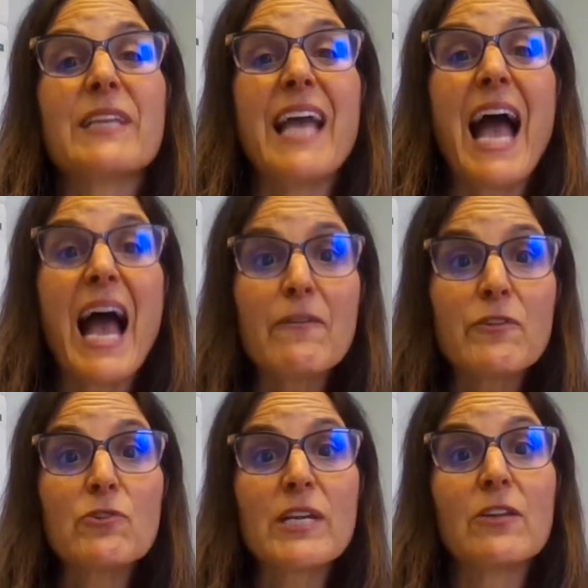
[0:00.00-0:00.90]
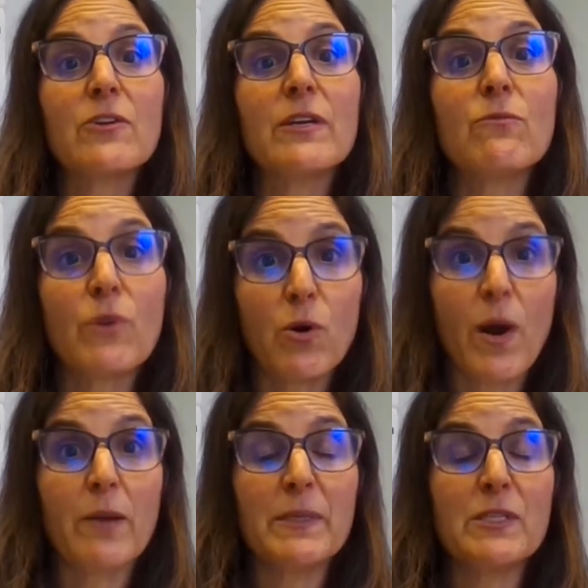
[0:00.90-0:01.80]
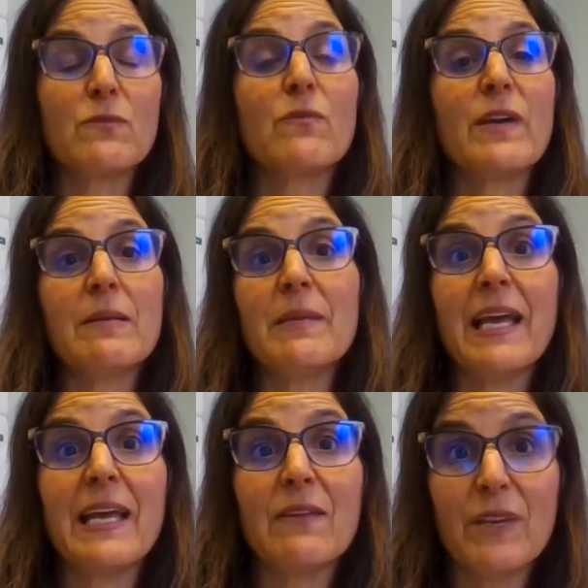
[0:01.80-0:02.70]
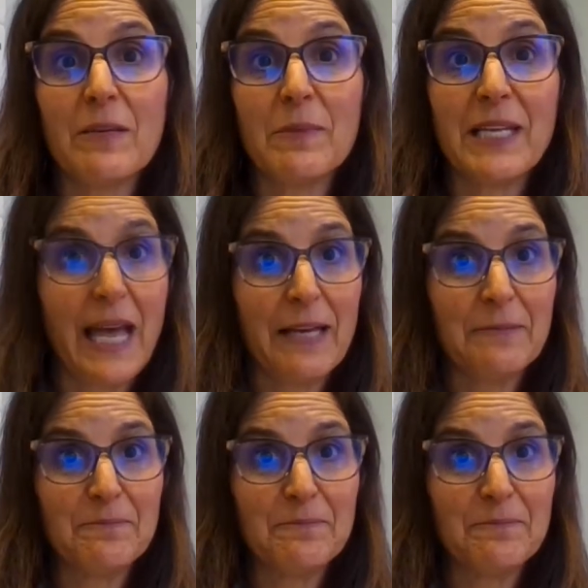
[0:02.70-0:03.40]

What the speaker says: half your daily requirements for vitamin A and vitamin K.